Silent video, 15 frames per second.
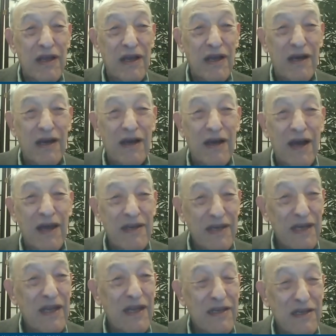I
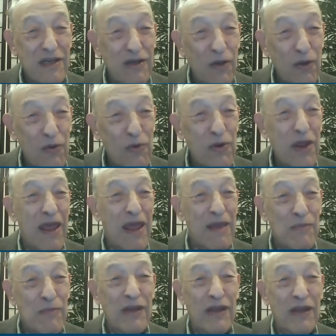didn't get to Notre
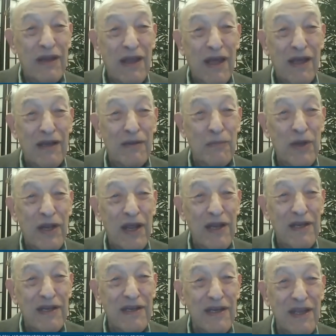Dame in Indiana, but I
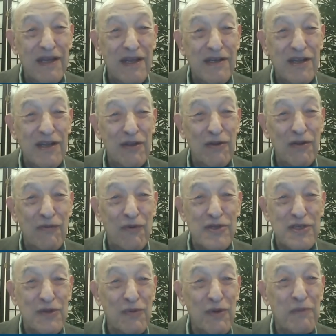didn't get to the
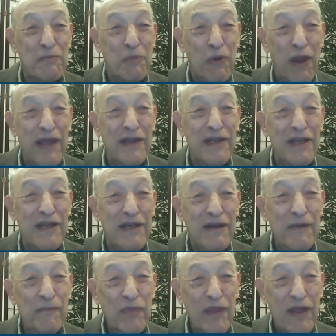university. We had planned it,
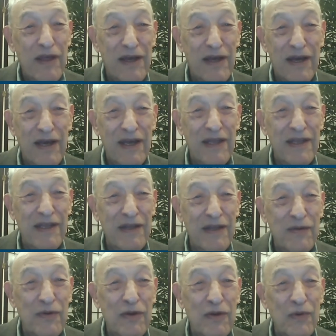and
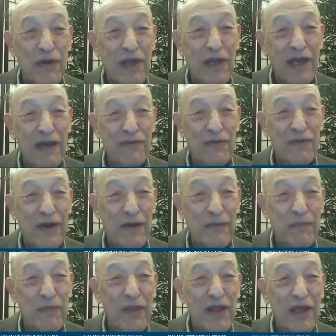then we have
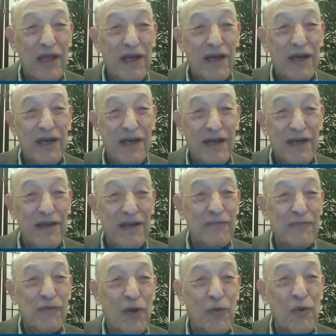
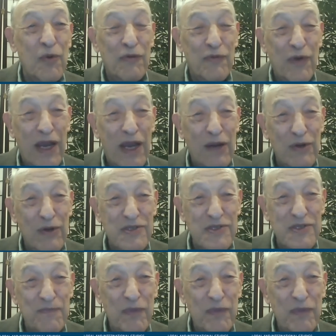coronavirus.